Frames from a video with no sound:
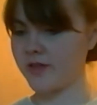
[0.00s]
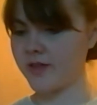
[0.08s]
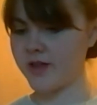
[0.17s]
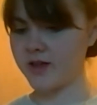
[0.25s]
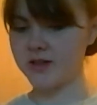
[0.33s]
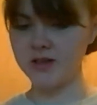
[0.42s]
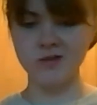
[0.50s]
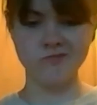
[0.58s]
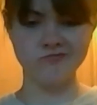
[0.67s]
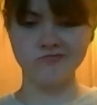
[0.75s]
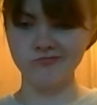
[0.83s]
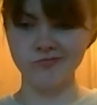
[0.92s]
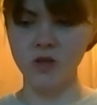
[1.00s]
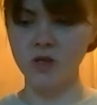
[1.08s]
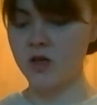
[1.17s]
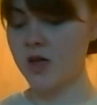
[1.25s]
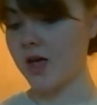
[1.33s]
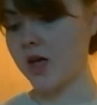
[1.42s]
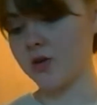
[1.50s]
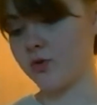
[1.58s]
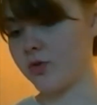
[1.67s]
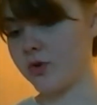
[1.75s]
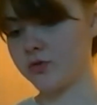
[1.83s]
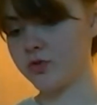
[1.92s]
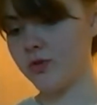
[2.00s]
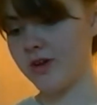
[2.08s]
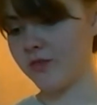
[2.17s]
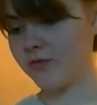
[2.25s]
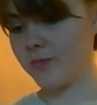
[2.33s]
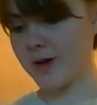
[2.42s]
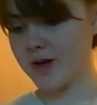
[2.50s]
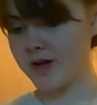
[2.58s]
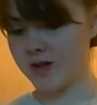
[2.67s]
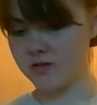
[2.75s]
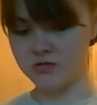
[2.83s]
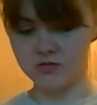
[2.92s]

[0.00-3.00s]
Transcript: like, I don't know, 12 by